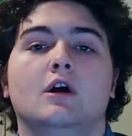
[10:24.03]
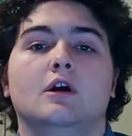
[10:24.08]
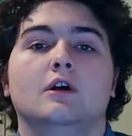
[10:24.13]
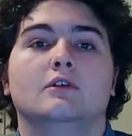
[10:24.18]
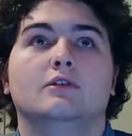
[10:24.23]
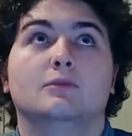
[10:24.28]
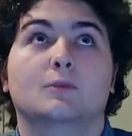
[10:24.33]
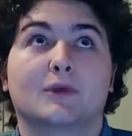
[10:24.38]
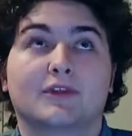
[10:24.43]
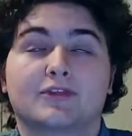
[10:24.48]

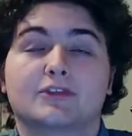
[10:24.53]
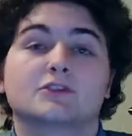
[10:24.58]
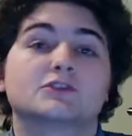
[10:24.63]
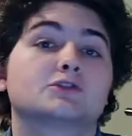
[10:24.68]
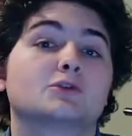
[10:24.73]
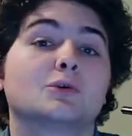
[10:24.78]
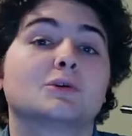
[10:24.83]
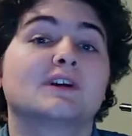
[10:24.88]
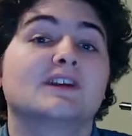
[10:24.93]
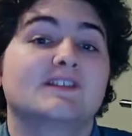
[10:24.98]
with the
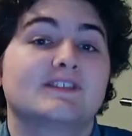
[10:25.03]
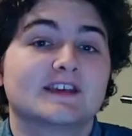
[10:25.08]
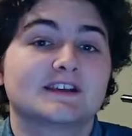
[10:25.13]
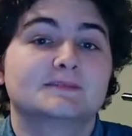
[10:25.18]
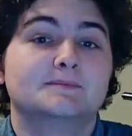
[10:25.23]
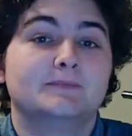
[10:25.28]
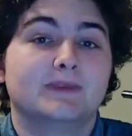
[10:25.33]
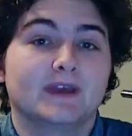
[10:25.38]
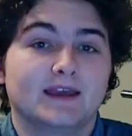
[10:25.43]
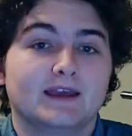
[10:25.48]
story this
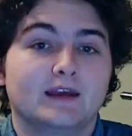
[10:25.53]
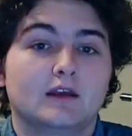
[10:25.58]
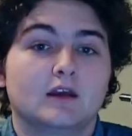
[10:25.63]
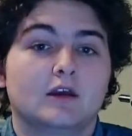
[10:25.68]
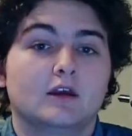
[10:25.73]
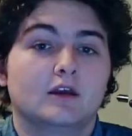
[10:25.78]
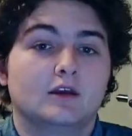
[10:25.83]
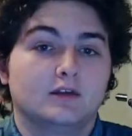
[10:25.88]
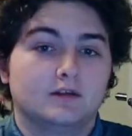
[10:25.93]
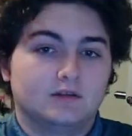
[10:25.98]
big,
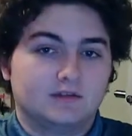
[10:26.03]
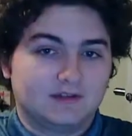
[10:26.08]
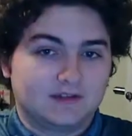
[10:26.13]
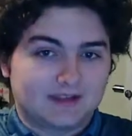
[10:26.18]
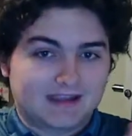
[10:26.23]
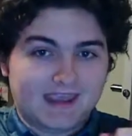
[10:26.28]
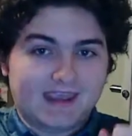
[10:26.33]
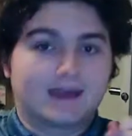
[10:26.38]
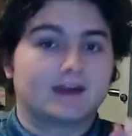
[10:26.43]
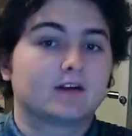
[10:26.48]
you
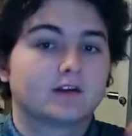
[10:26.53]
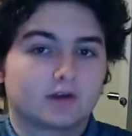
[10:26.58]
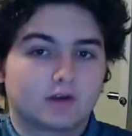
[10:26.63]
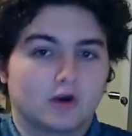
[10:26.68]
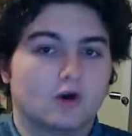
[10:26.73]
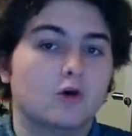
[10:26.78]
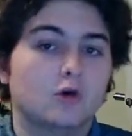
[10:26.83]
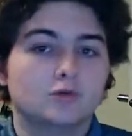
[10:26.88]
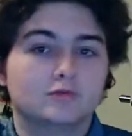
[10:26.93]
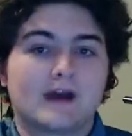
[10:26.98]
can't
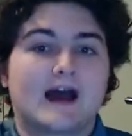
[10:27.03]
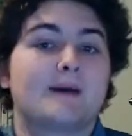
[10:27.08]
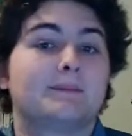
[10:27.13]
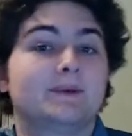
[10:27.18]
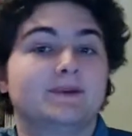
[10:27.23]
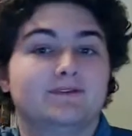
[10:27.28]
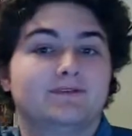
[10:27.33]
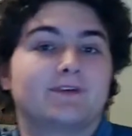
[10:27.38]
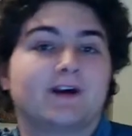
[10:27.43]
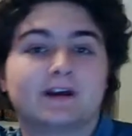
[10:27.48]
go
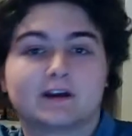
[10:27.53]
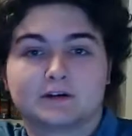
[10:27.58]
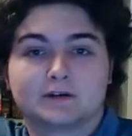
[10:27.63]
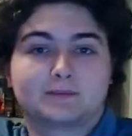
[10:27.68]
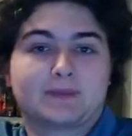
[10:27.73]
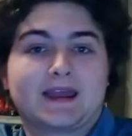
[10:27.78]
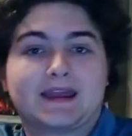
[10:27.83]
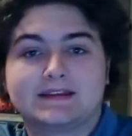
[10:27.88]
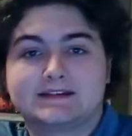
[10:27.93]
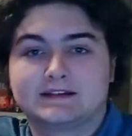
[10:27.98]
rapid-fire
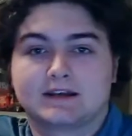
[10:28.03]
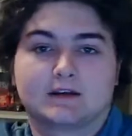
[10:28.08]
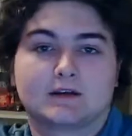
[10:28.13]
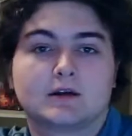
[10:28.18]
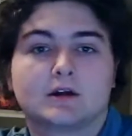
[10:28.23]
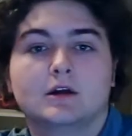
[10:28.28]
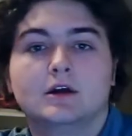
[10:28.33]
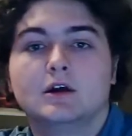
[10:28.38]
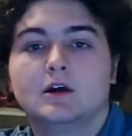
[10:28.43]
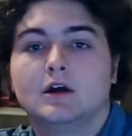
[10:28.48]
pacing.
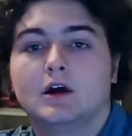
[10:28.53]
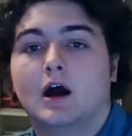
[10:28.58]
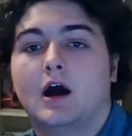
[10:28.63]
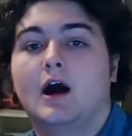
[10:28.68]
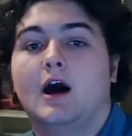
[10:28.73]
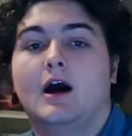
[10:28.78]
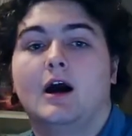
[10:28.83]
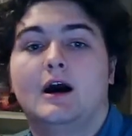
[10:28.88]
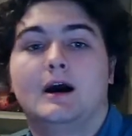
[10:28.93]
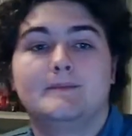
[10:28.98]

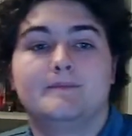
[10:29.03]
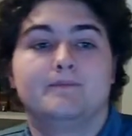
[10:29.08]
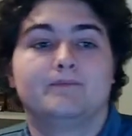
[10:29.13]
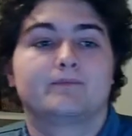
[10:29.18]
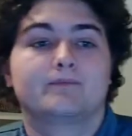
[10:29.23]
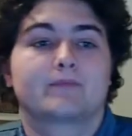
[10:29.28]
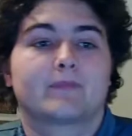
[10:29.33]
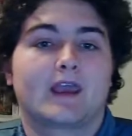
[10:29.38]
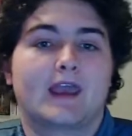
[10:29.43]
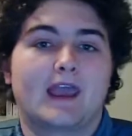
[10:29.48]

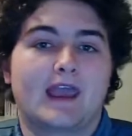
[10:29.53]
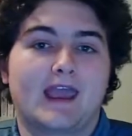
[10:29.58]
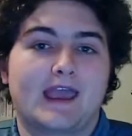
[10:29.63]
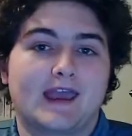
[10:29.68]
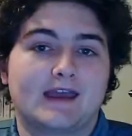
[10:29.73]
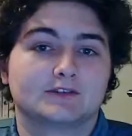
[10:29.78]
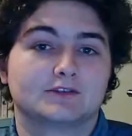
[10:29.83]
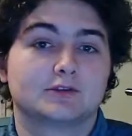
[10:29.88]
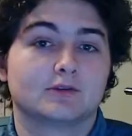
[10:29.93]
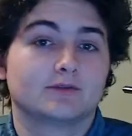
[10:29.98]

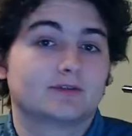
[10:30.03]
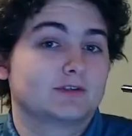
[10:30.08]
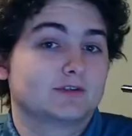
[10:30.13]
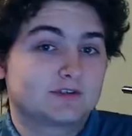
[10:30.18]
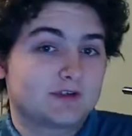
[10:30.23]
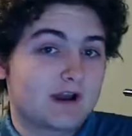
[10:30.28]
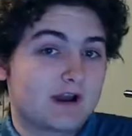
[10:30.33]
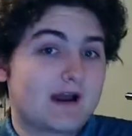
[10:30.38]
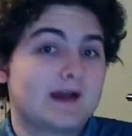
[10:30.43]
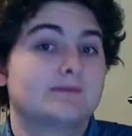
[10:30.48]
And so there's
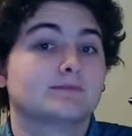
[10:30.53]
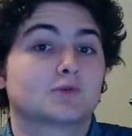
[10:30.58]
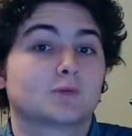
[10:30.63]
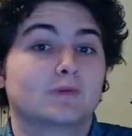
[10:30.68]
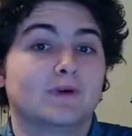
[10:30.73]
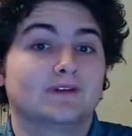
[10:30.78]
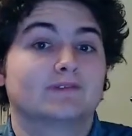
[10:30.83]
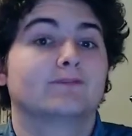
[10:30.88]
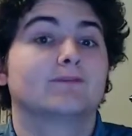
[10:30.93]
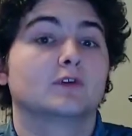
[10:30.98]
times
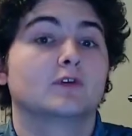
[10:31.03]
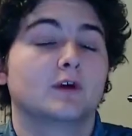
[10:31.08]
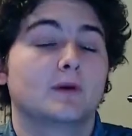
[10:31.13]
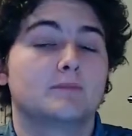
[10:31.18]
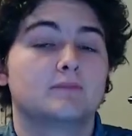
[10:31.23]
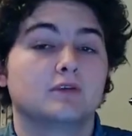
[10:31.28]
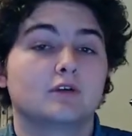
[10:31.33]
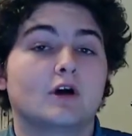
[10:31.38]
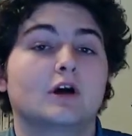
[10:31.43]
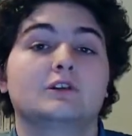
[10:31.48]
when, for a
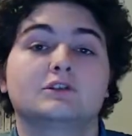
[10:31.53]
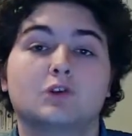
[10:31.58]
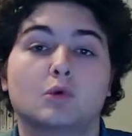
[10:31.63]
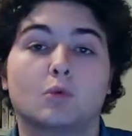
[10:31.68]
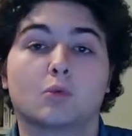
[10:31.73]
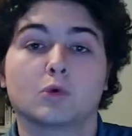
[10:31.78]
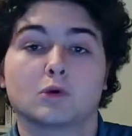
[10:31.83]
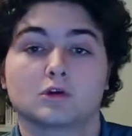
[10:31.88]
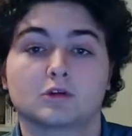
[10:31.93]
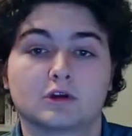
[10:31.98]
plot to
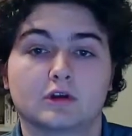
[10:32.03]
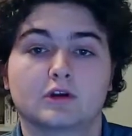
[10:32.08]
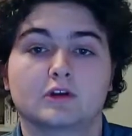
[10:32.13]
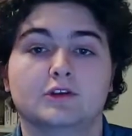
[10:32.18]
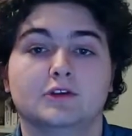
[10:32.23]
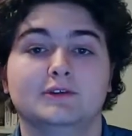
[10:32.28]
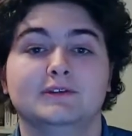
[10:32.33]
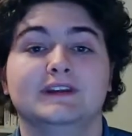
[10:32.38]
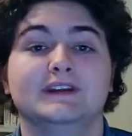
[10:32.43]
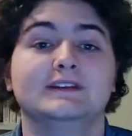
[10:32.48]
work,
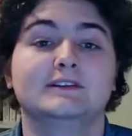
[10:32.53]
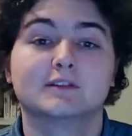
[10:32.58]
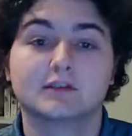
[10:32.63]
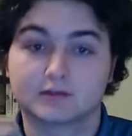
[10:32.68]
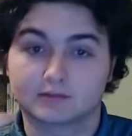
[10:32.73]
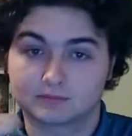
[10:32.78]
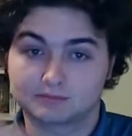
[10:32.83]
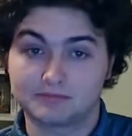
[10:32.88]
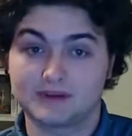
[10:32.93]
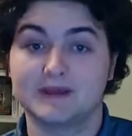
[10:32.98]
you need to
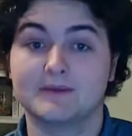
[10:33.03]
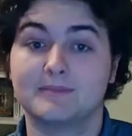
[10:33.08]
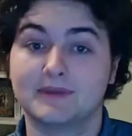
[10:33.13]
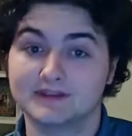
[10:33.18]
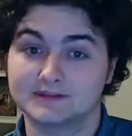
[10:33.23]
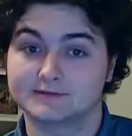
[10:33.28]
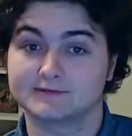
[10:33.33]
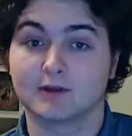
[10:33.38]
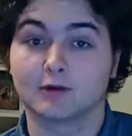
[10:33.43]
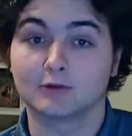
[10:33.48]
be a
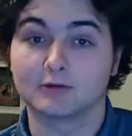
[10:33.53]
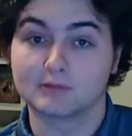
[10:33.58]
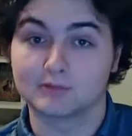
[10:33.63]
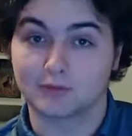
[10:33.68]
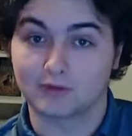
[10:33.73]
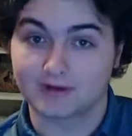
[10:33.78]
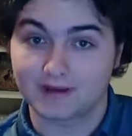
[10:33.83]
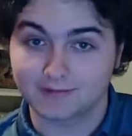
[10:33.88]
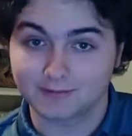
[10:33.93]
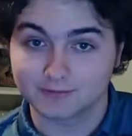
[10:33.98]
bit slower and
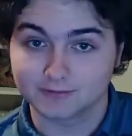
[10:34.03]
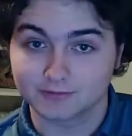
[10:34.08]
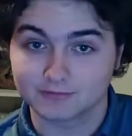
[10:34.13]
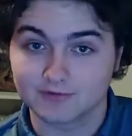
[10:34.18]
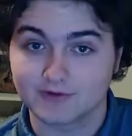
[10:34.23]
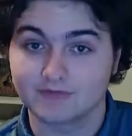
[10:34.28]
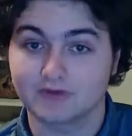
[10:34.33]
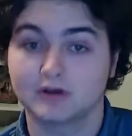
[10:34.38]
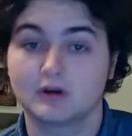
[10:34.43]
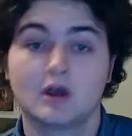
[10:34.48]
more
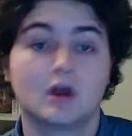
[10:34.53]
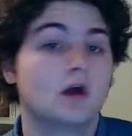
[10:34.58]
character-driven.